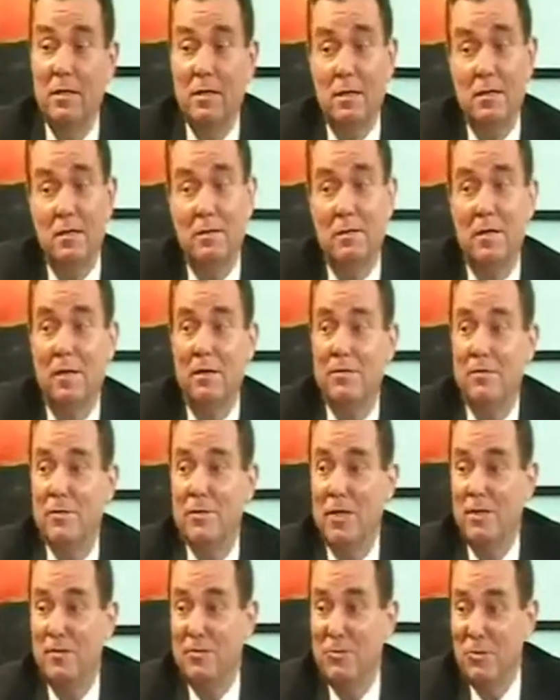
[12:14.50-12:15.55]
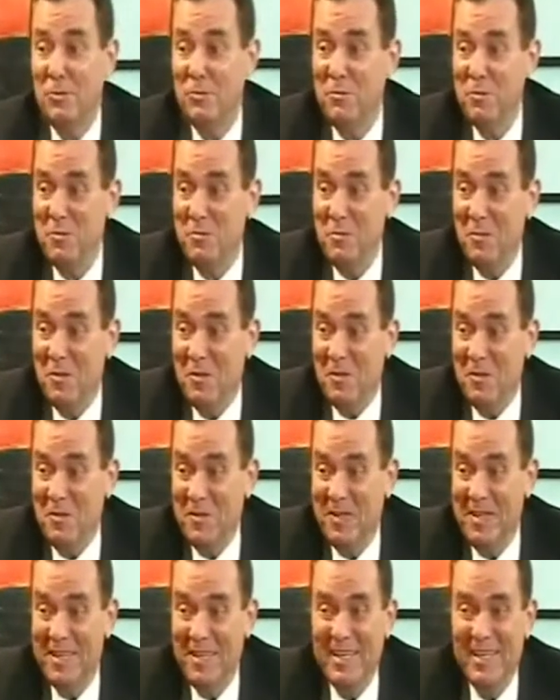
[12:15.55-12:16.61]
have a safe trip tomorrow,
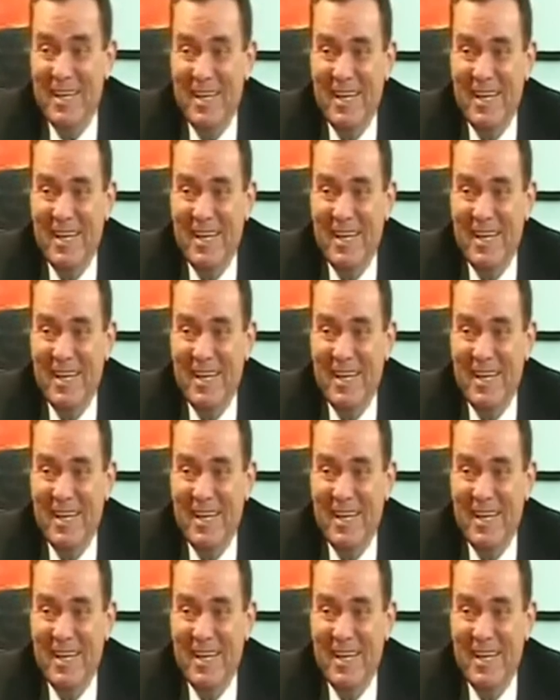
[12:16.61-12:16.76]
okay?